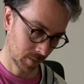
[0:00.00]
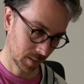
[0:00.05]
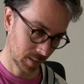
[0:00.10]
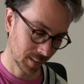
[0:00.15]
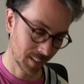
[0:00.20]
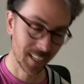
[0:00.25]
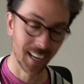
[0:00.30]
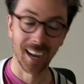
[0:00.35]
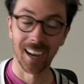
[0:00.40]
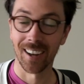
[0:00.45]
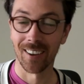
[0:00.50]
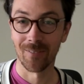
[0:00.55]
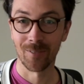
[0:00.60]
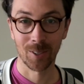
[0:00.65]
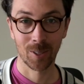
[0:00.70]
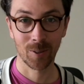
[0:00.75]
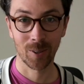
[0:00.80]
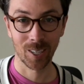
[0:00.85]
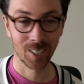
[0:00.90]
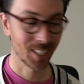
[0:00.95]
Yeah, I'm
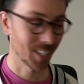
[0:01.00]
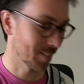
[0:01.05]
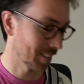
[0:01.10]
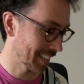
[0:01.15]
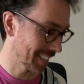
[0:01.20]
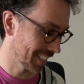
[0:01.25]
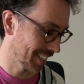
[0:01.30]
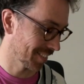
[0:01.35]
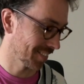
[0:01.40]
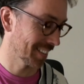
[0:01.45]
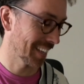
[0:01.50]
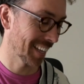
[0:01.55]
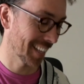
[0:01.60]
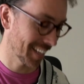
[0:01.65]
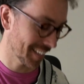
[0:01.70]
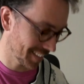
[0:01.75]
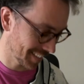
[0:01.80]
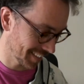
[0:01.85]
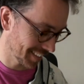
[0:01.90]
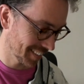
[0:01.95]
just questioning myself. Yeah,
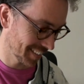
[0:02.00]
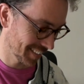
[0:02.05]
that's it.